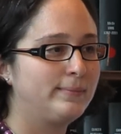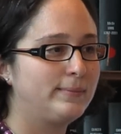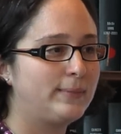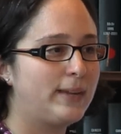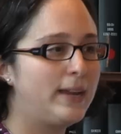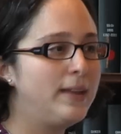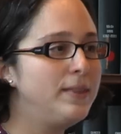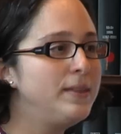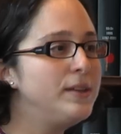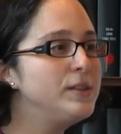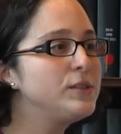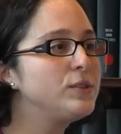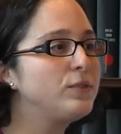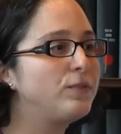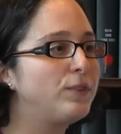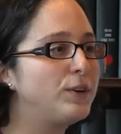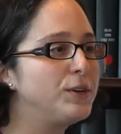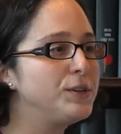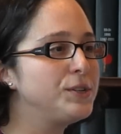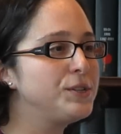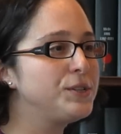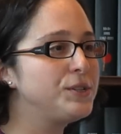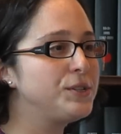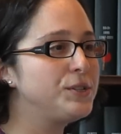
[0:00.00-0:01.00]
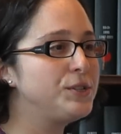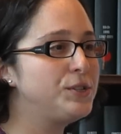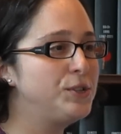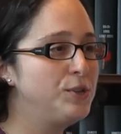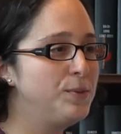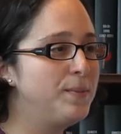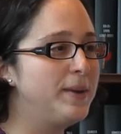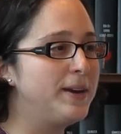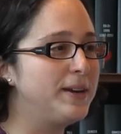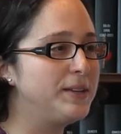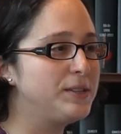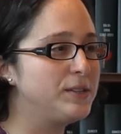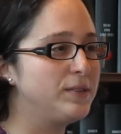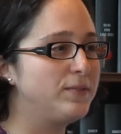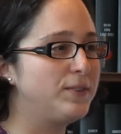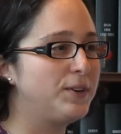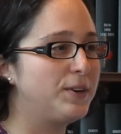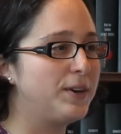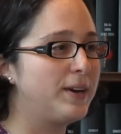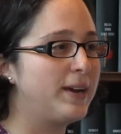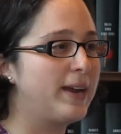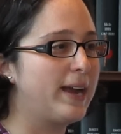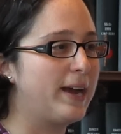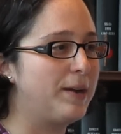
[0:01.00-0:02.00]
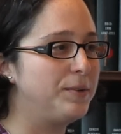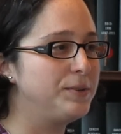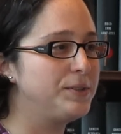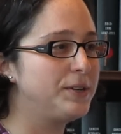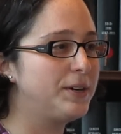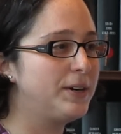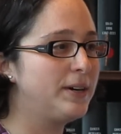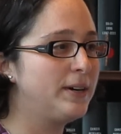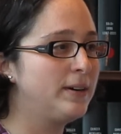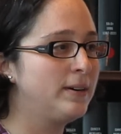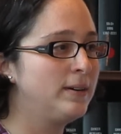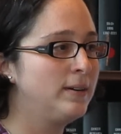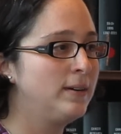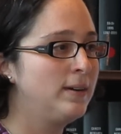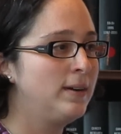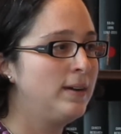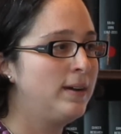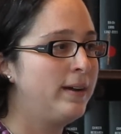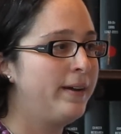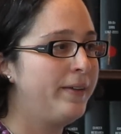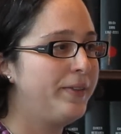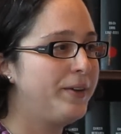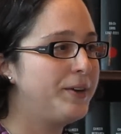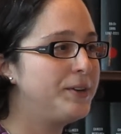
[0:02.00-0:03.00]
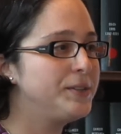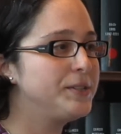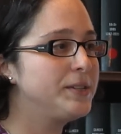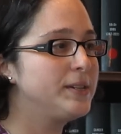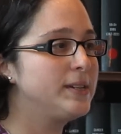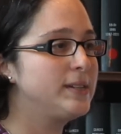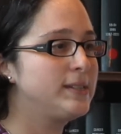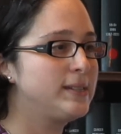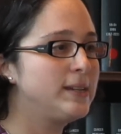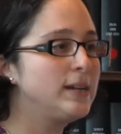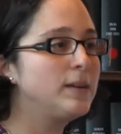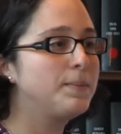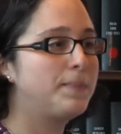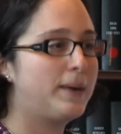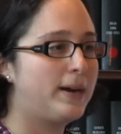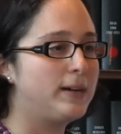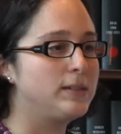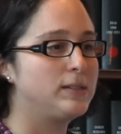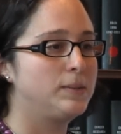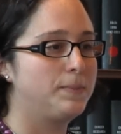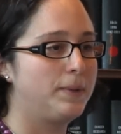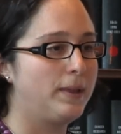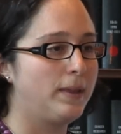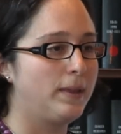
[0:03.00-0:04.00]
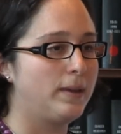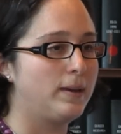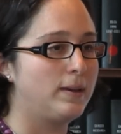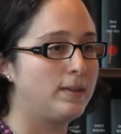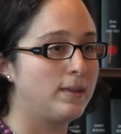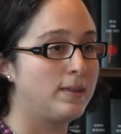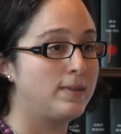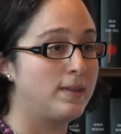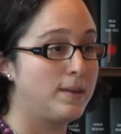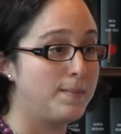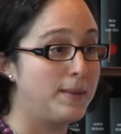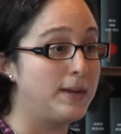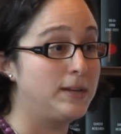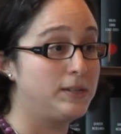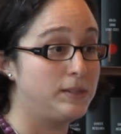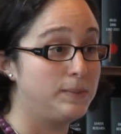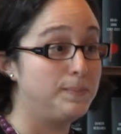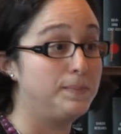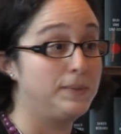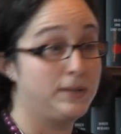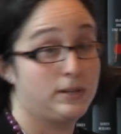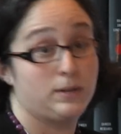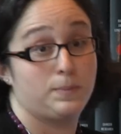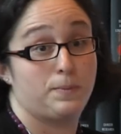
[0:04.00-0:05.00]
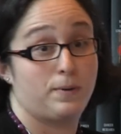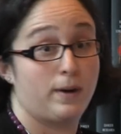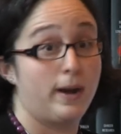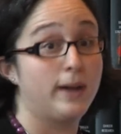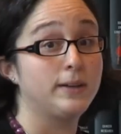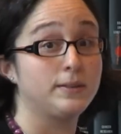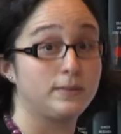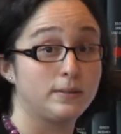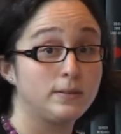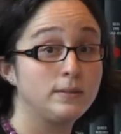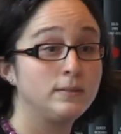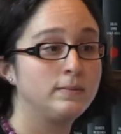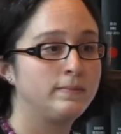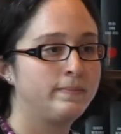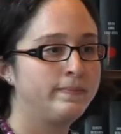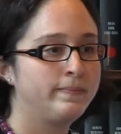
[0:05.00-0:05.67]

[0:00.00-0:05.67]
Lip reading: in these first 2 minutes of your encounter, there's a distinct possibility that they may be depressed.